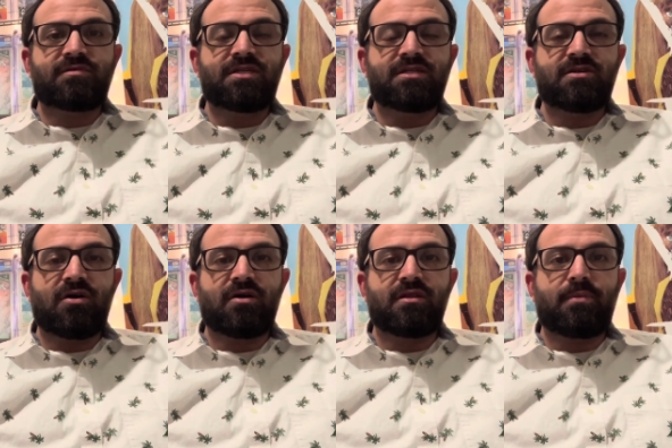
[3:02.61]
She's
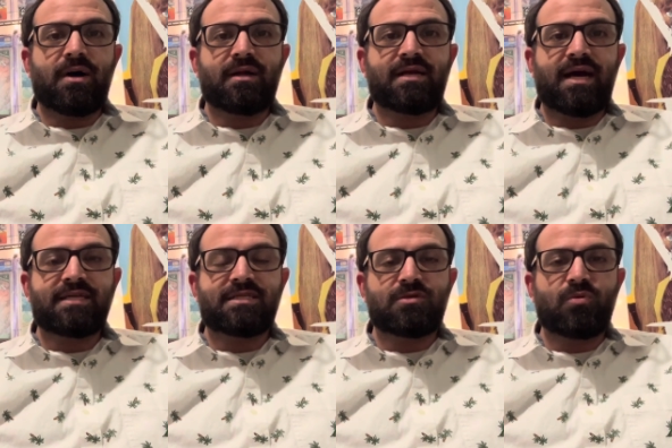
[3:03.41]
on the
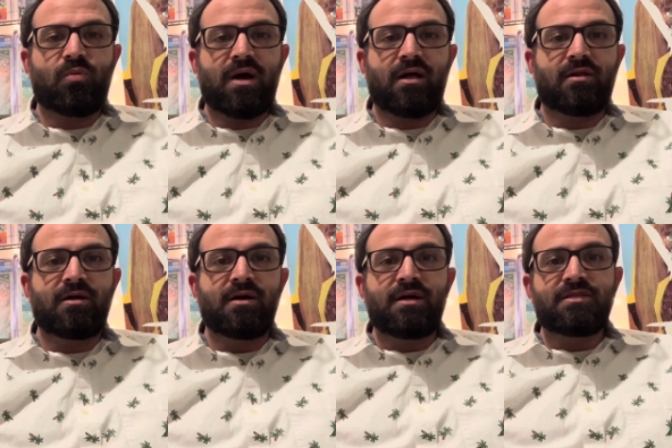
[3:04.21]
podcast as
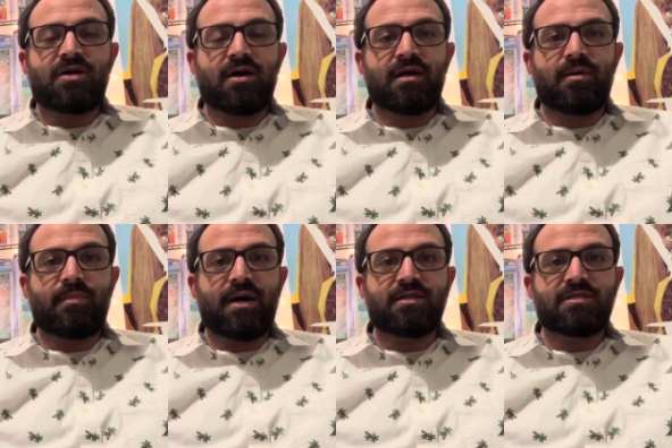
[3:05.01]
well, talking
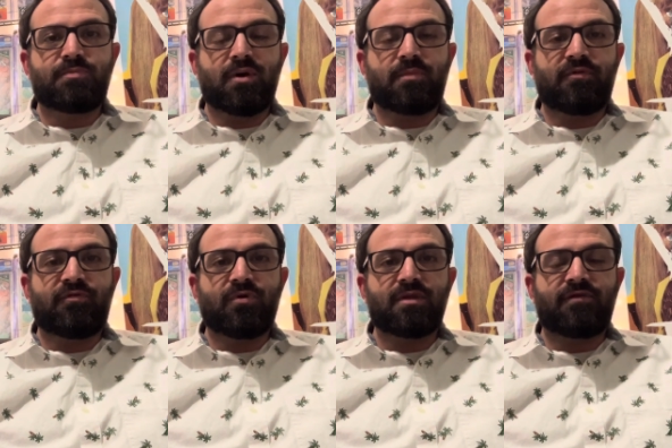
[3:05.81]
about this book
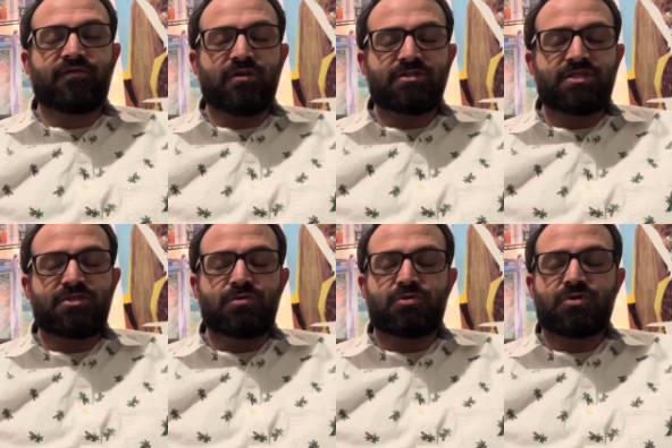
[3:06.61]
before the first
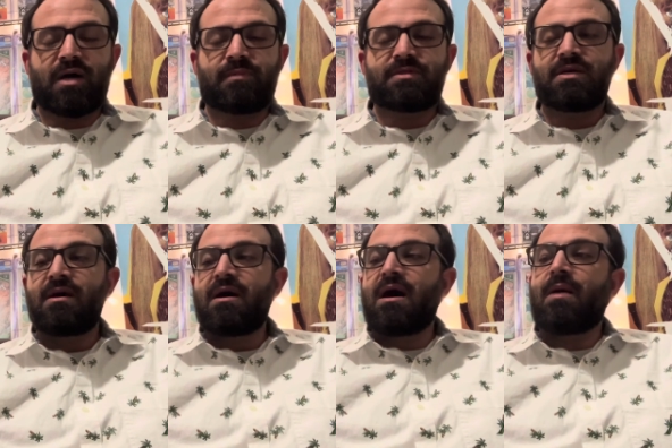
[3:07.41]
issue dropped.
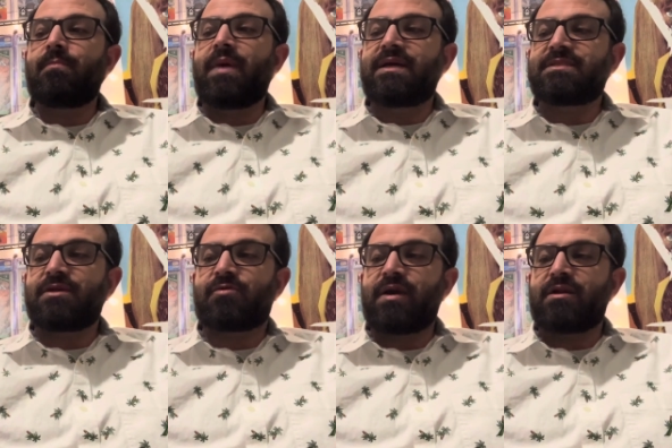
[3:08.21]
Amazing
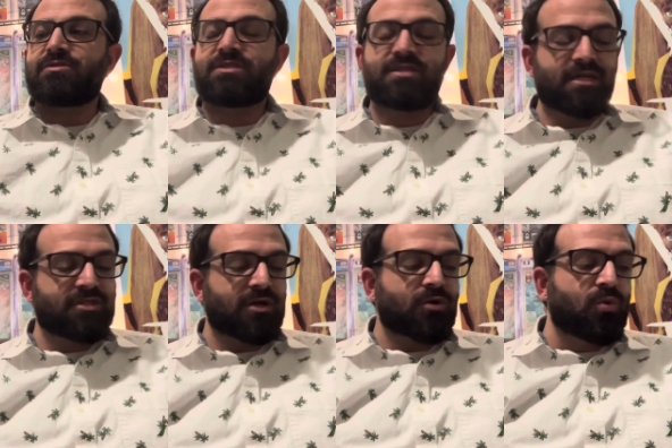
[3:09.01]
creator, such
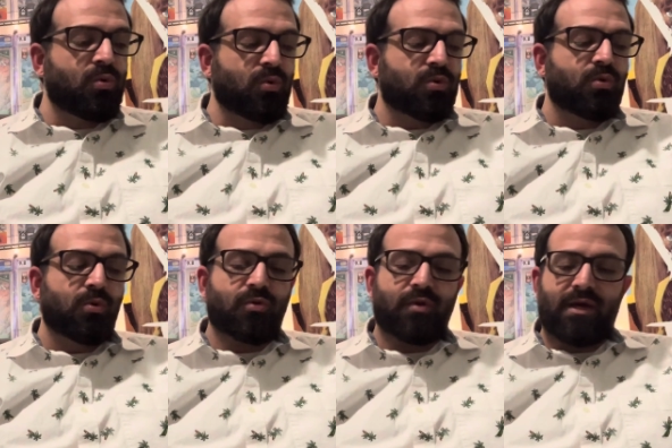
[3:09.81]
a cool,
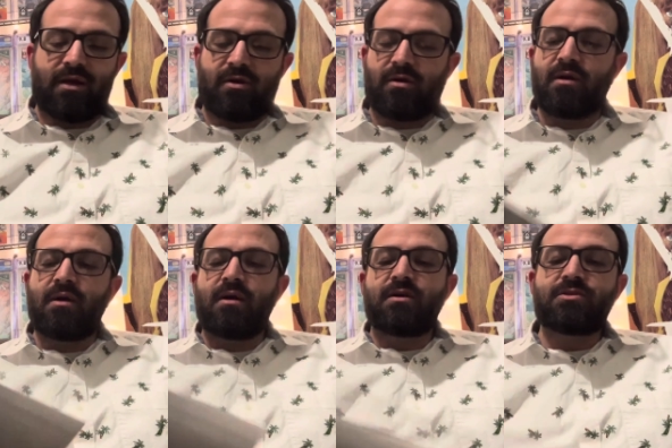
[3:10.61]
cool creator.
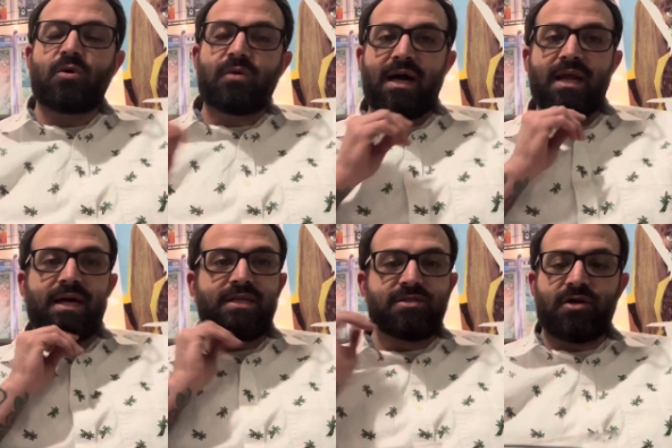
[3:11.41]
So glad I
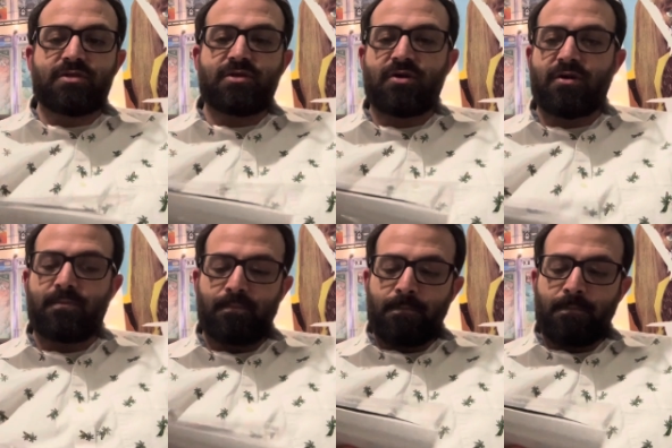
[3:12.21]
got to talk to her.